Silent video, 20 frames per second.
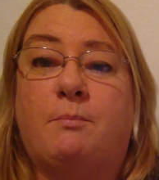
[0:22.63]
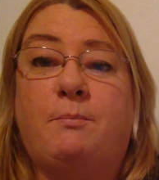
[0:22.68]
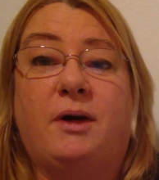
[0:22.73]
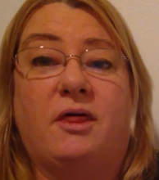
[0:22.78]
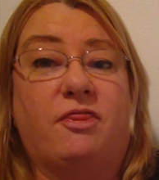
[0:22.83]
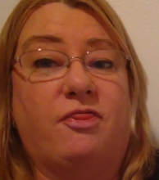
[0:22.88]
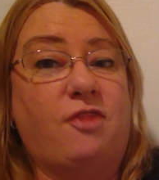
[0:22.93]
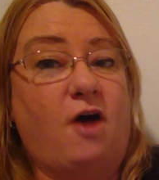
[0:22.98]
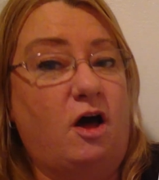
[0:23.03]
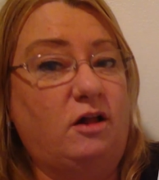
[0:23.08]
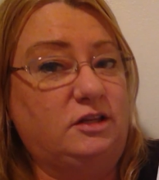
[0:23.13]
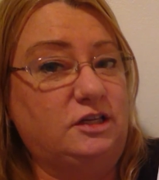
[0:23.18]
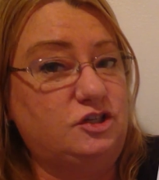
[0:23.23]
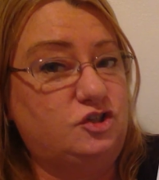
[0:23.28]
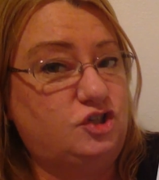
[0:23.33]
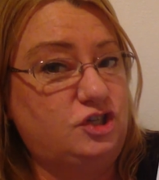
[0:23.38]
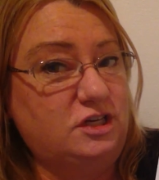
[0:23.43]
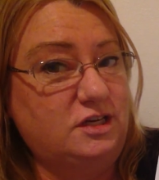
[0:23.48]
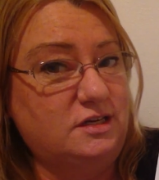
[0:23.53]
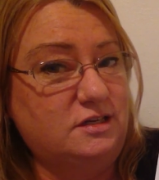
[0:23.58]

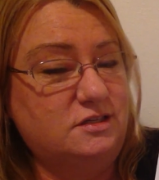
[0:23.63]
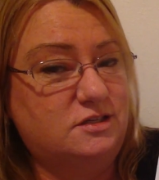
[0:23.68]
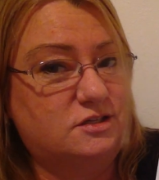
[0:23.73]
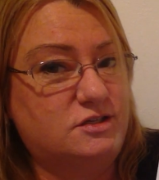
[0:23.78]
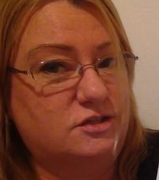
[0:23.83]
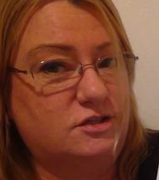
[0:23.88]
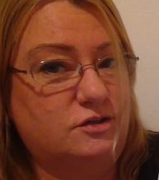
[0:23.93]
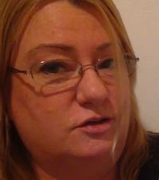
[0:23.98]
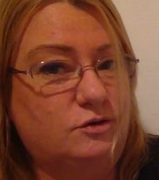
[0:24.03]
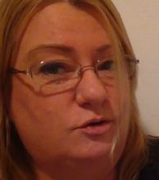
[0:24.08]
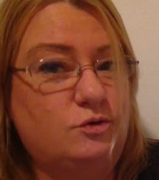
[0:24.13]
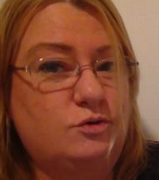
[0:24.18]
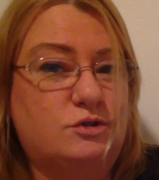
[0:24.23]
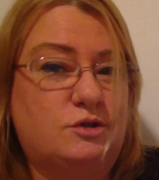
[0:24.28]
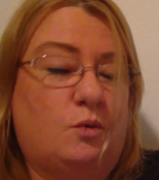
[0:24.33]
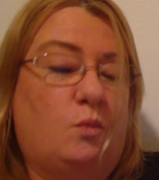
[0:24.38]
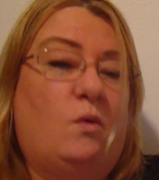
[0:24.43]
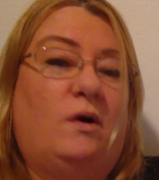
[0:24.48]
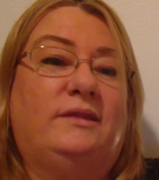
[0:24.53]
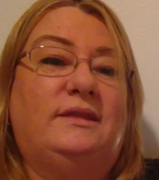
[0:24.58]
pathologist who's
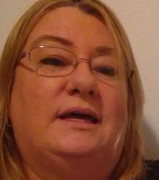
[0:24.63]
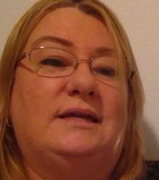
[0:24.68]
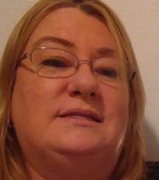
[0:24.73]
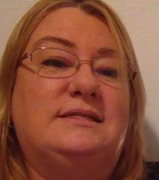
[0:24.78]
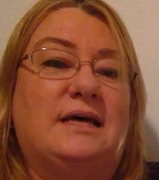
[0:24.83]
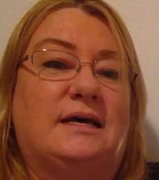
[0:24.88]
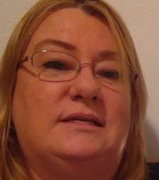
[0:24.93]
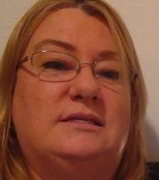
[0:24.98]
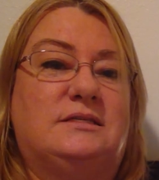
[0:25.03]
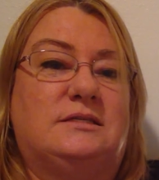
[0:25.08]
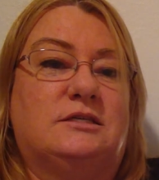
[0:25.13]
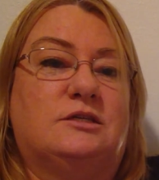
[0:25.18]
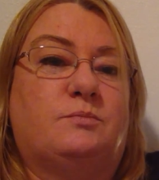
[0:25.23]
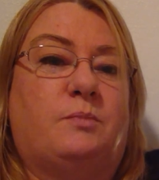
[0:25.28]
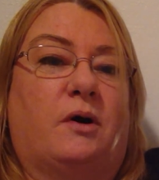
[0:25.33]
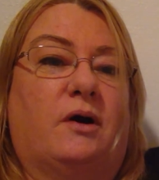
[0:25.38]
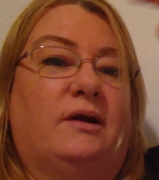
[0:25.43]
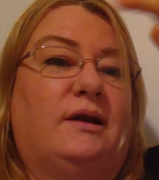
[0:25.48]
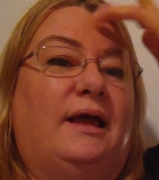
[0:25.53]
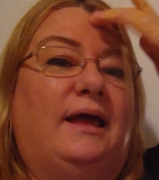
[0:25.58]
the one that does this
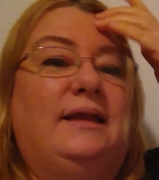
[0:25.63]
part,